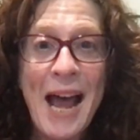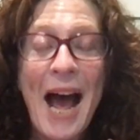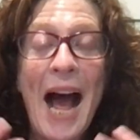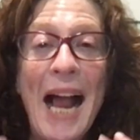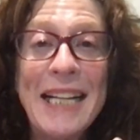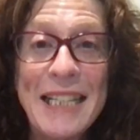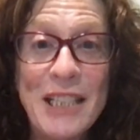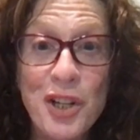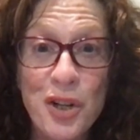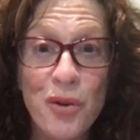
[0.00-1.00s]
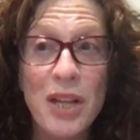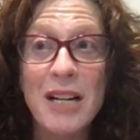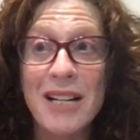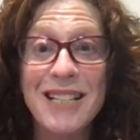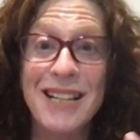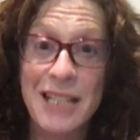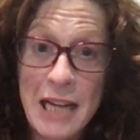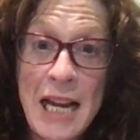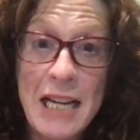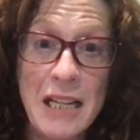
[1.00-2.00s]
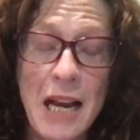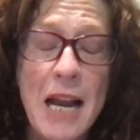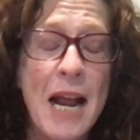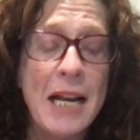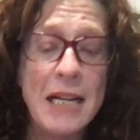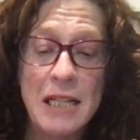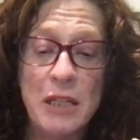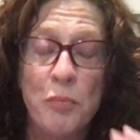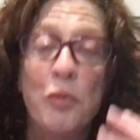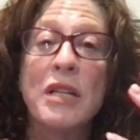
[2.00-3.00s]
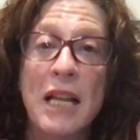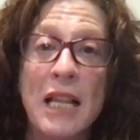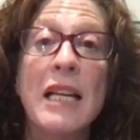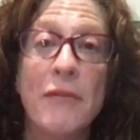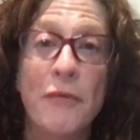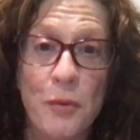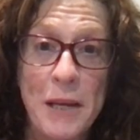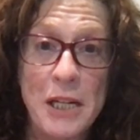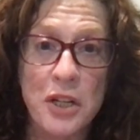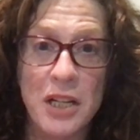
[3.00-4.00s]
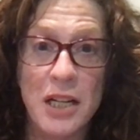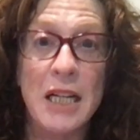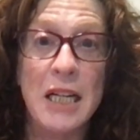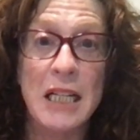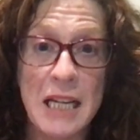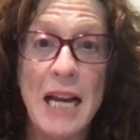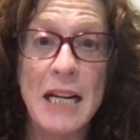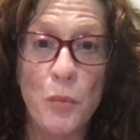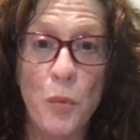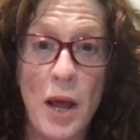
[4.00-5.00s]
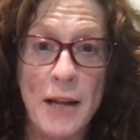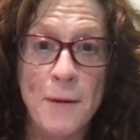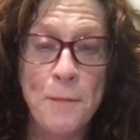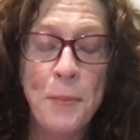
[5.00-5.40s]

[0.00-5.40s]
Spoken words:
I need to show that it's exciting, and I need to present the information in an exciting way.